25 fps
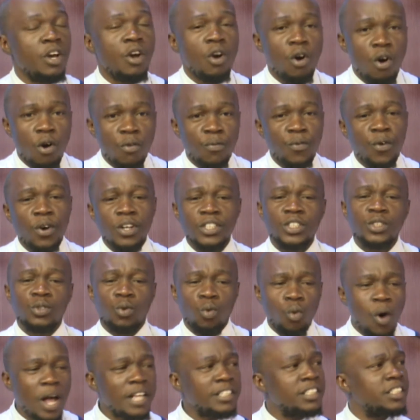Of course,
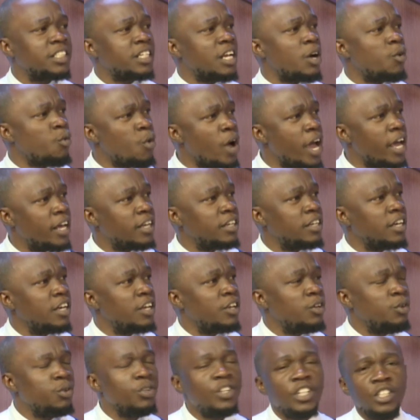once in a while,
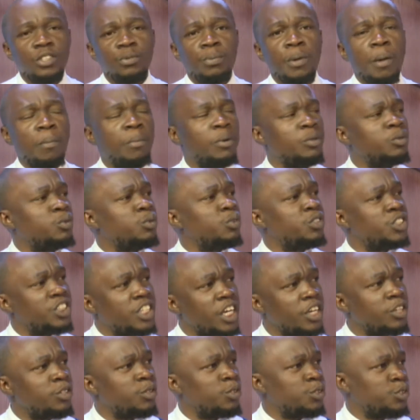you need to be able to
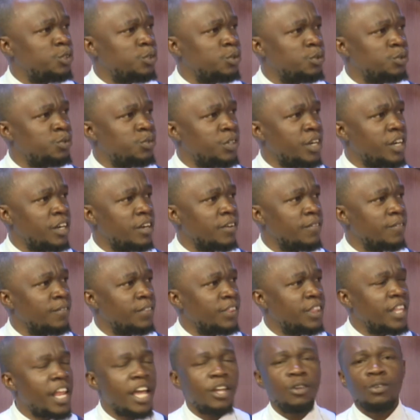check your
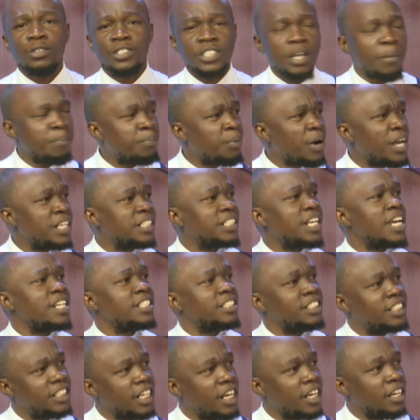children. Like you surprise
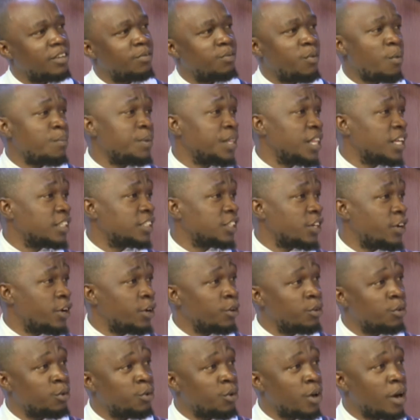and check. For me, that's how I
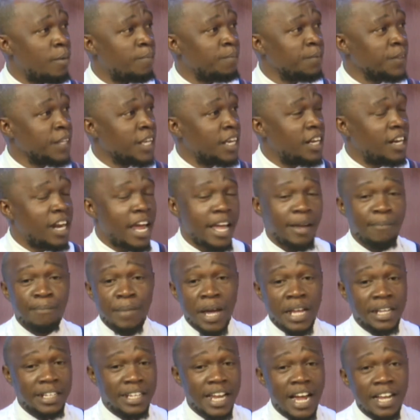grew up. Like
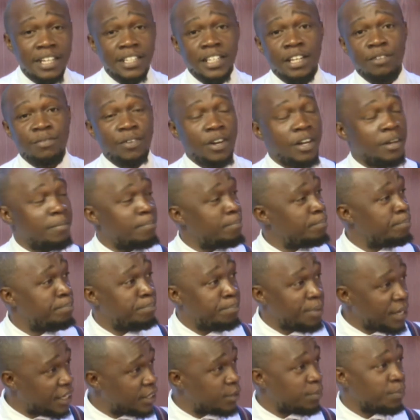my dad never
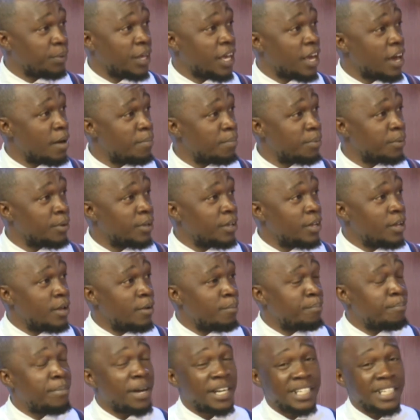beat me up, but